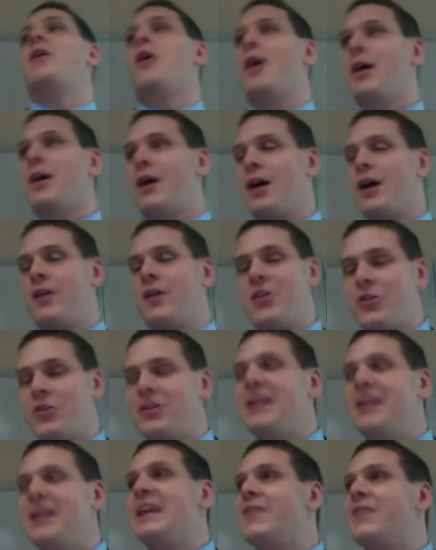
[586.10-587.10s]
uh, uh the
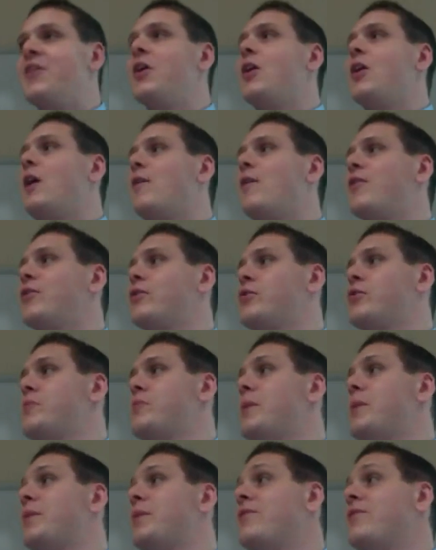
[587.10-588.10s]
only living officer of the
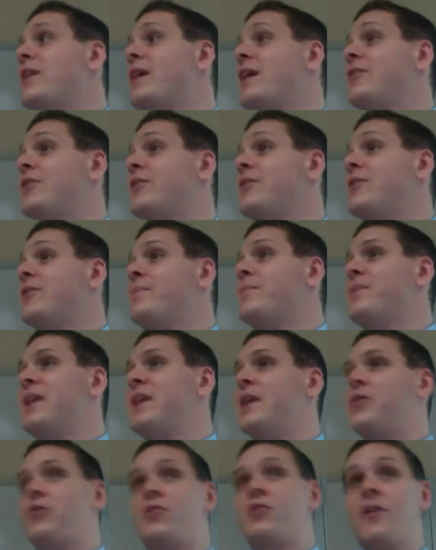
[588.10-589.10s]
Republic of Texas. He
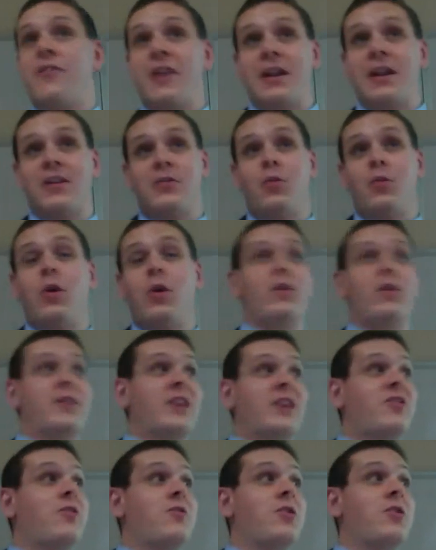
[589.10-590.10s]
has a certificate in his wall. It's
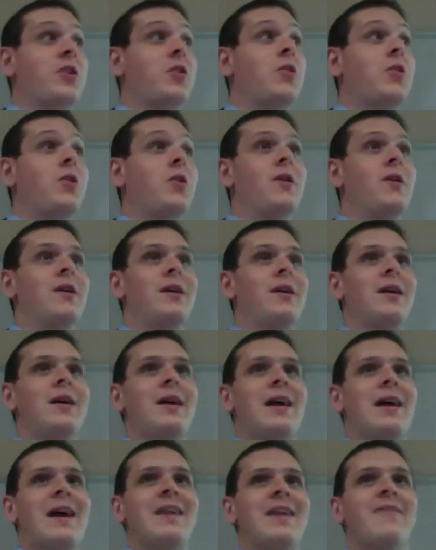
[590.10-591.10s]
actually really cool.
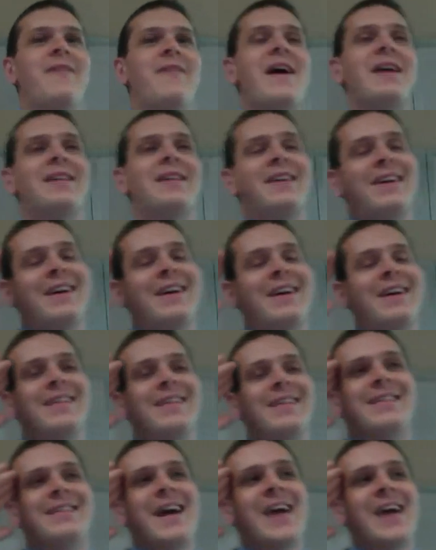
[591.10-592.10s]
And in fact, the
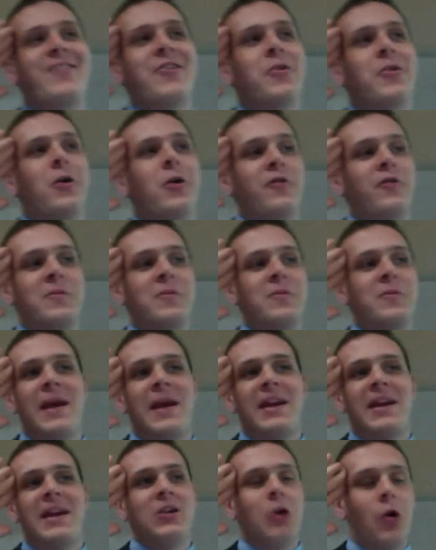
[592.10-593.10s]
statute called for him to be paid
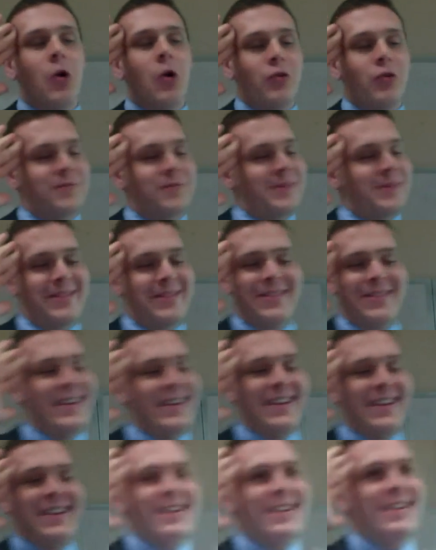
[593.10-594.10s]
in gold, but he
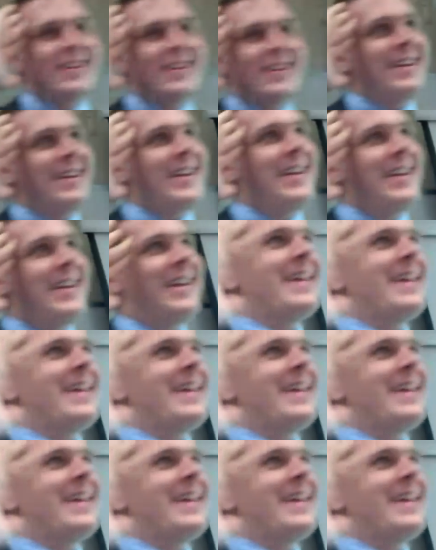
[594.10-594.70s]
didn't. He,